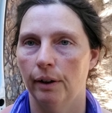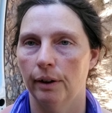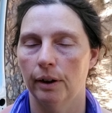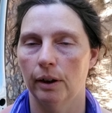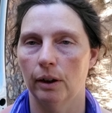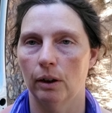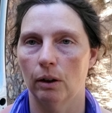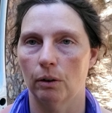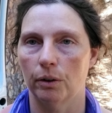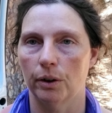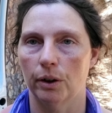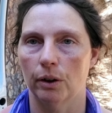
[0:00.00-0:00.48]

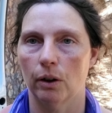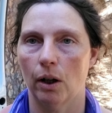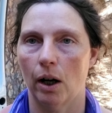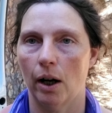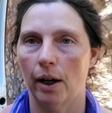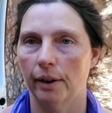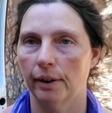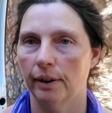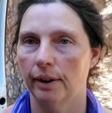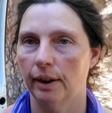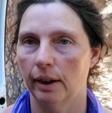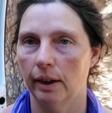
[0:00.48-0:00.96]
you know, you're
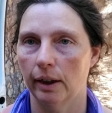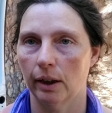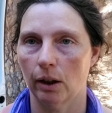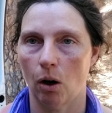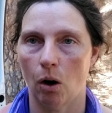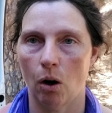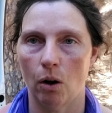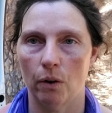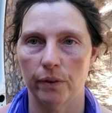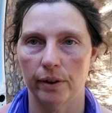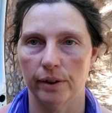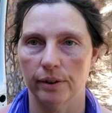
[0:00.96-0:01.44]
not getting
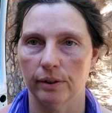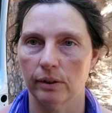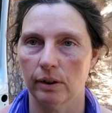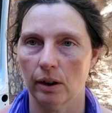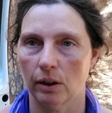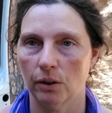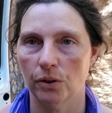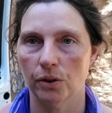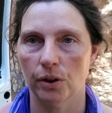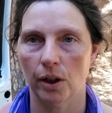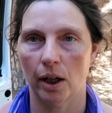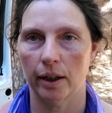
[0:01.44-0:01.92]
all this
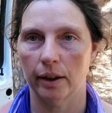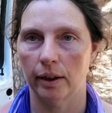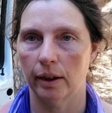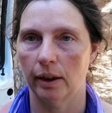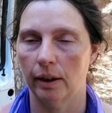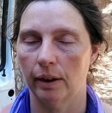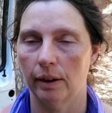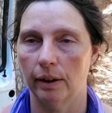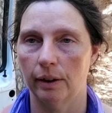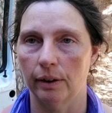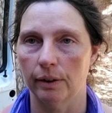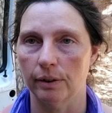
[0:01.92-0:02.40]
sunshine
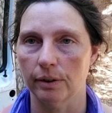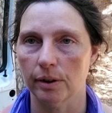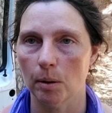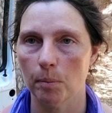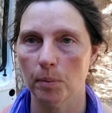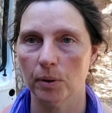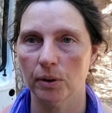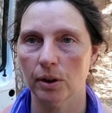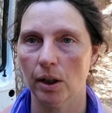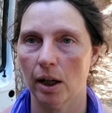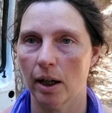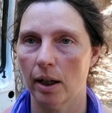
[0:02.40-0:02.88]
in the
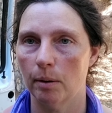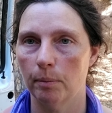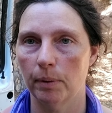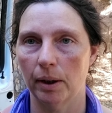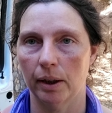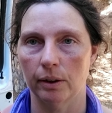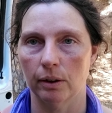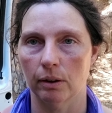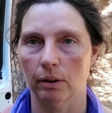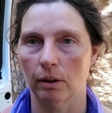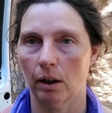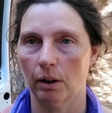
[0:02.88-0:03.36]
summertime,
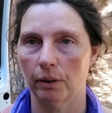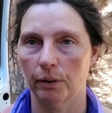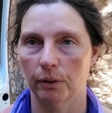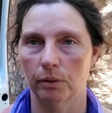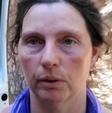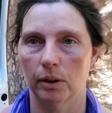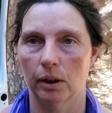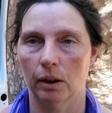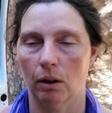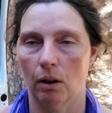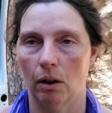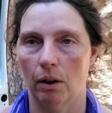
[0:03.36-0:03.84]
and you're not
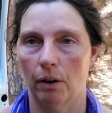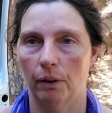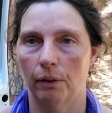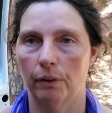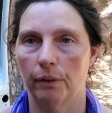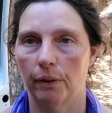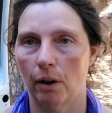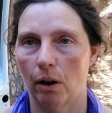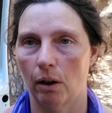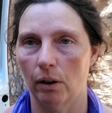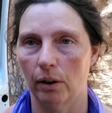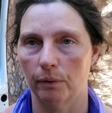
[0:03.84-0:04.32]
losing
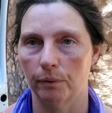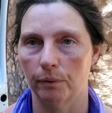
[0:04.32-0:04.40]
all